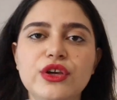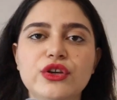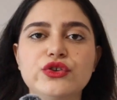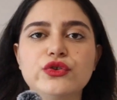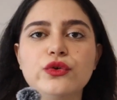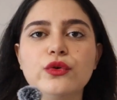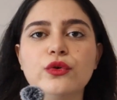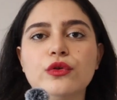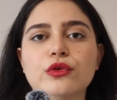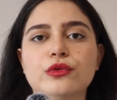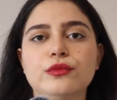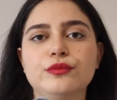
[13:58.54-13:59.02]
at
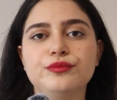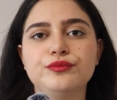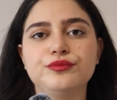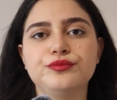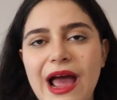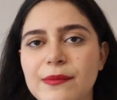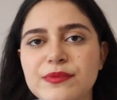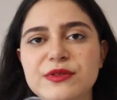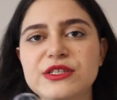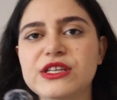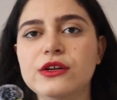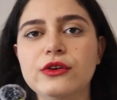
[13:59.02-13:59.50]
all.
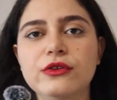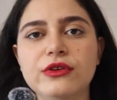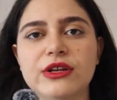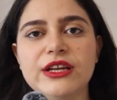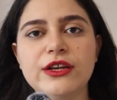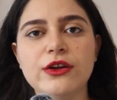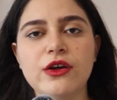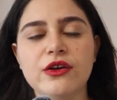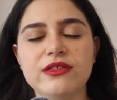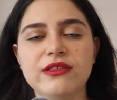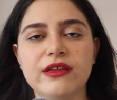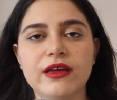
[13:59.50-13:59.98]
Absolutely
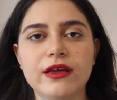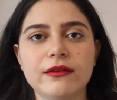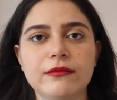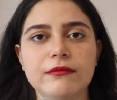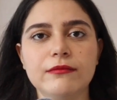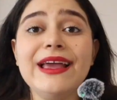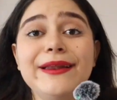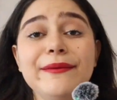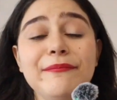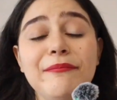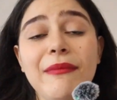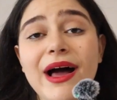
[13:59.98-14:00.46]
nothing.
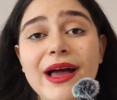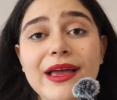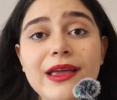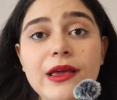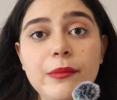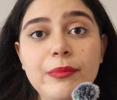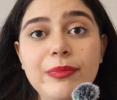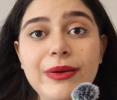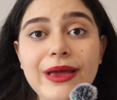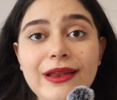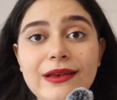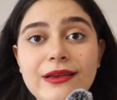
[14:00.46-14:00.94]
In my
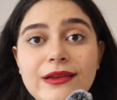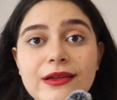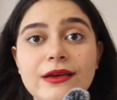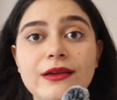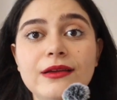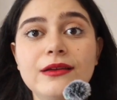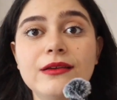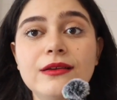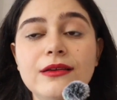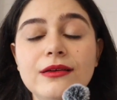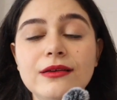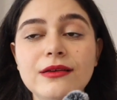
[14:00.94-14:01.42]

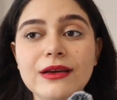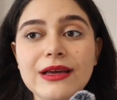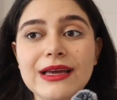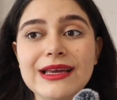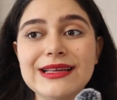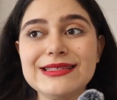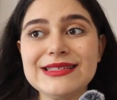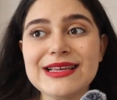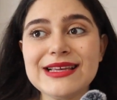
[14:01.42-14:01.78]
opinion, it